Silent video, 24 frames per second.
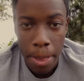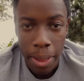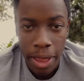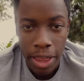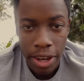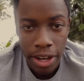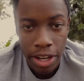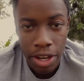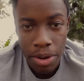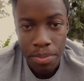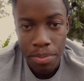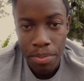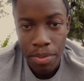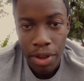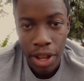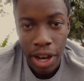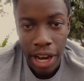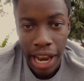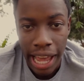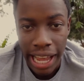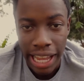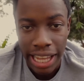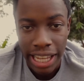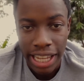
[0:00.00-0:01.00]
Then
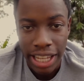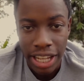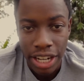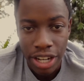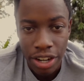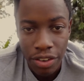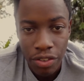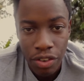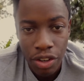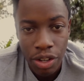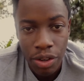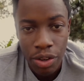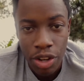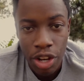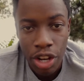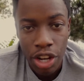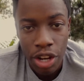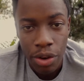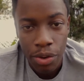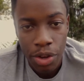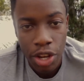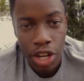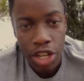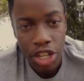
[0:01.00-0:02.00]
there's a difference
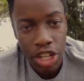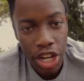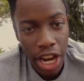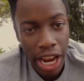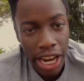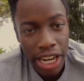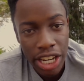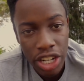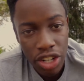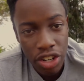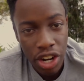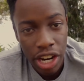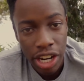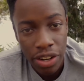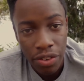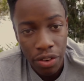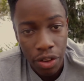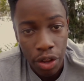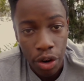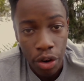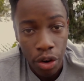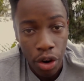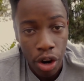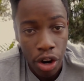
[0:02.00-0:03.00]
when you chase trends
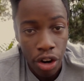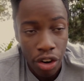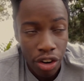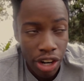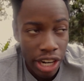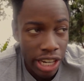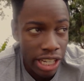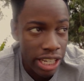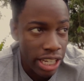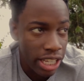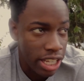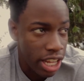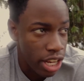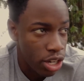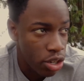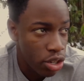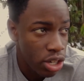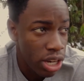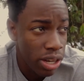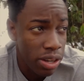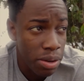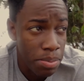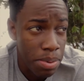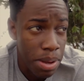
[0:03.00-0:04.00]
for the wrong reason. There are
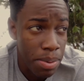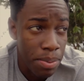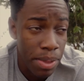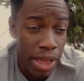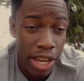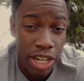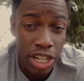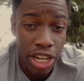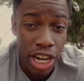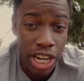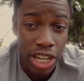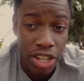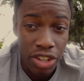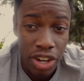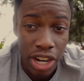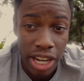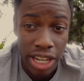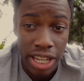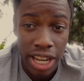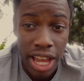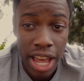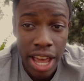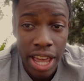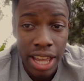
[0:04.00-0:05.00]
two types of people that chase
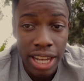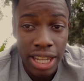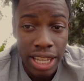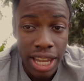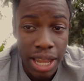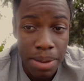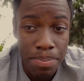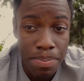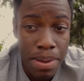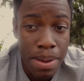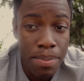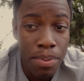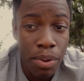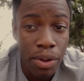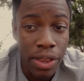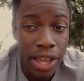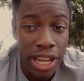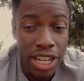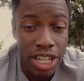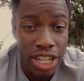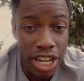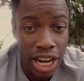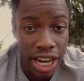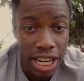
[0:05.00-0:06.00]
trends. There are people
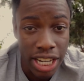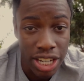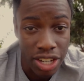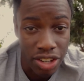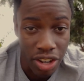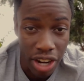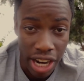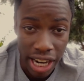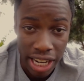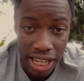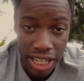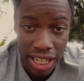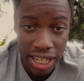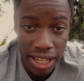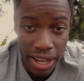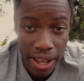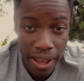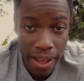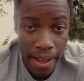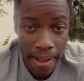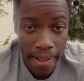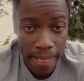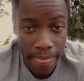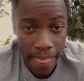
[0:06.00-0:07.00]
that chase trends
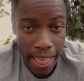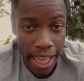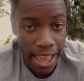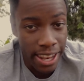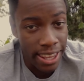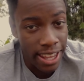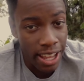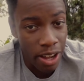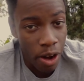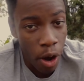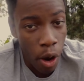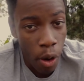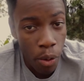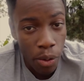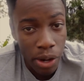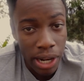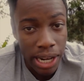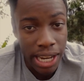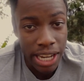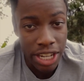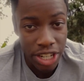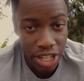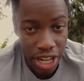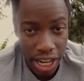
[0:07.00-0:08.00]
and they
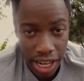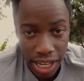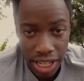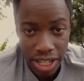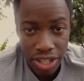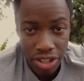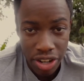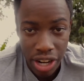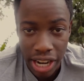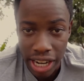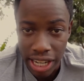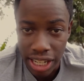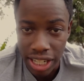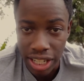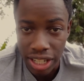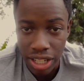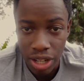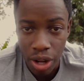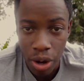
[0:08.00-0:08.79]
only chase trends.